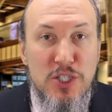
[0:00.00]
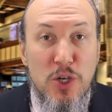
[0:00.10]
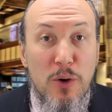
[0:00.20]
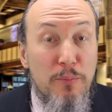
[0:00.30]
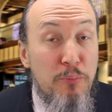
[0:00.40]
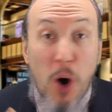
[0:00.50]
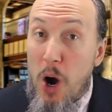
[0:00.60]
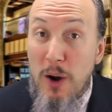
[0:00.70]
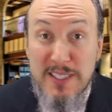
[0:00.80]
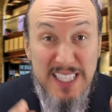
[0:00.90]
So
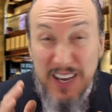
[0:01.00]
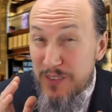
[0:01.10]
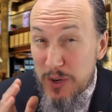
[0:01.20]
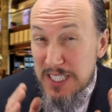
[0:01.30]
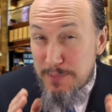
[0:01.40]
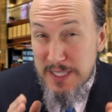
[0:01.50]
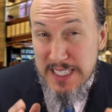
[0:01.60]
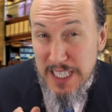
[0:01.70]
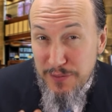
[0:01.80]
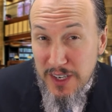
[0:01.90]
Paul said very
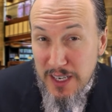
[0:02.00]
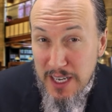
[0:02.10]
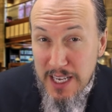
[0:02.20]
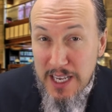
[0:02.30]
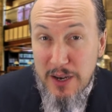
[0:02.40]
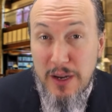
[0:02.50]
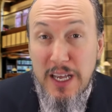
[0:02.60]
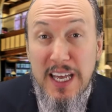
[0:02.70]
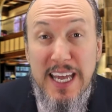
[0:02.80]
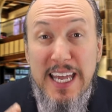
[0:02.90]
specifically here,
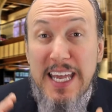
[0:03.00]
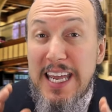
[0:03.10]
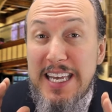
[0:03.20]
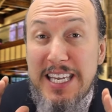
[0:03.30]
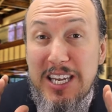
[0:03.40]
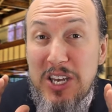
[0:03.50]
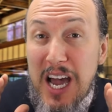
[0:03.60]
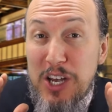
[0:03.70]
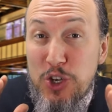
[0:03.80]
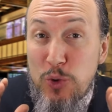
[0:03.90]
he did
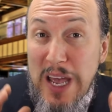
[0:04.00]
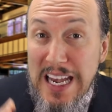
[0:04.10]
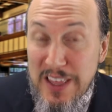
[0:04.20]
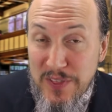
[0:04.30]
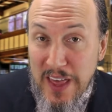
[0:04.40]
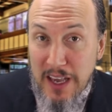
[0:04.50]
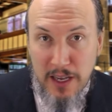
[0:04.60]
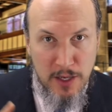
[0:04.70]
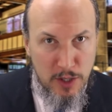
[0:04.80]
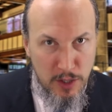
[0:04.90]
not do anything,
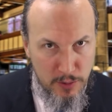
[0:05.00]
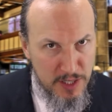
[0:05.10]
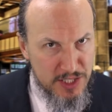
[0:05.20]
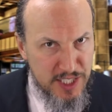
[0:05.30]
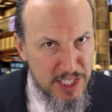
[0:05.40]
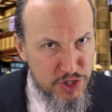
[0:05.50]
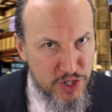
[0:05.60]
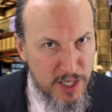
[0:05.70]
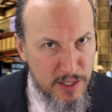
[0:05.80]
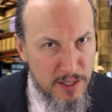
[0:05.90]
including
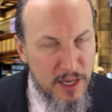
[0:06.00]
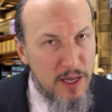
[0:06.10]
teaching.